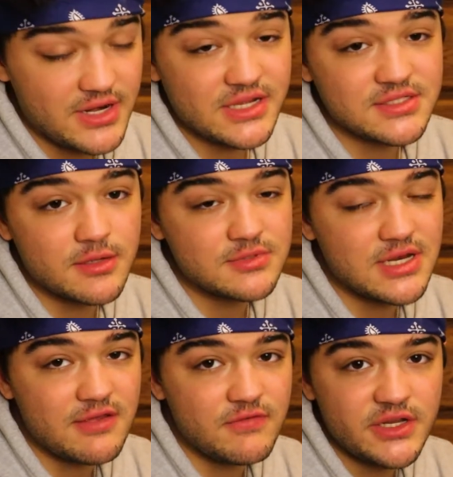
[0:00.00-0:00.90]
next
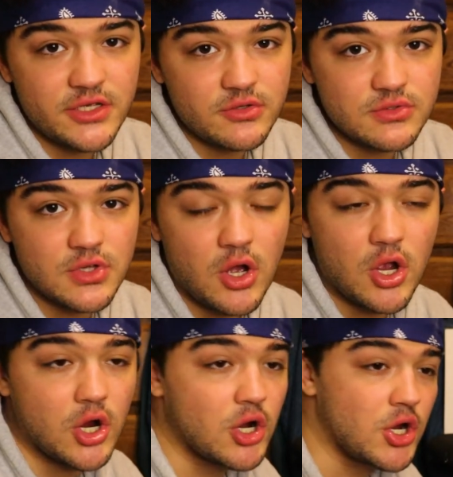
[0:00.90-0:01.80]
up-to-date videos
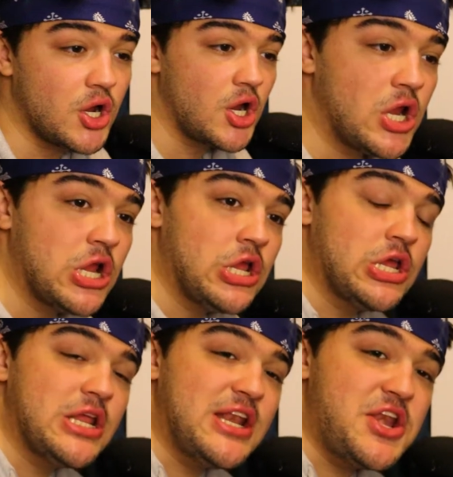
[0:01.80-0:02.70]
are
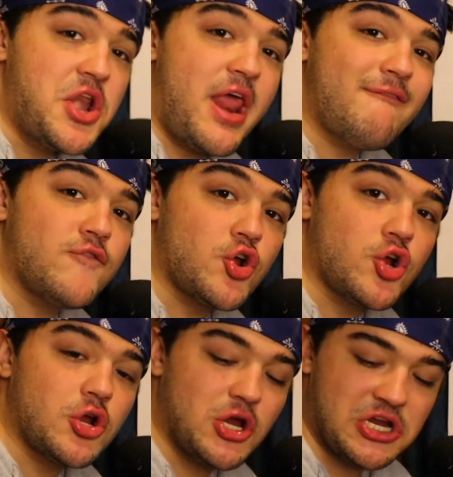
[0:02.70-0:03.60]

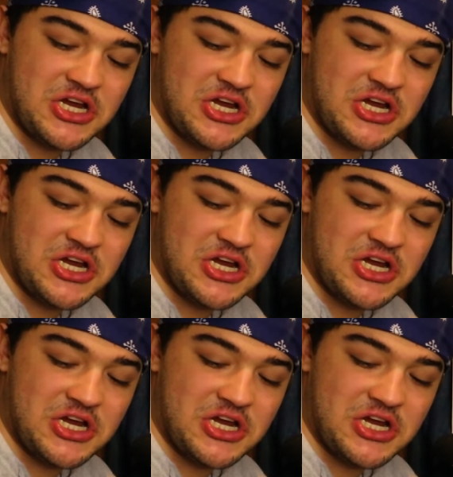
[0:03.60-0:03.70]
never.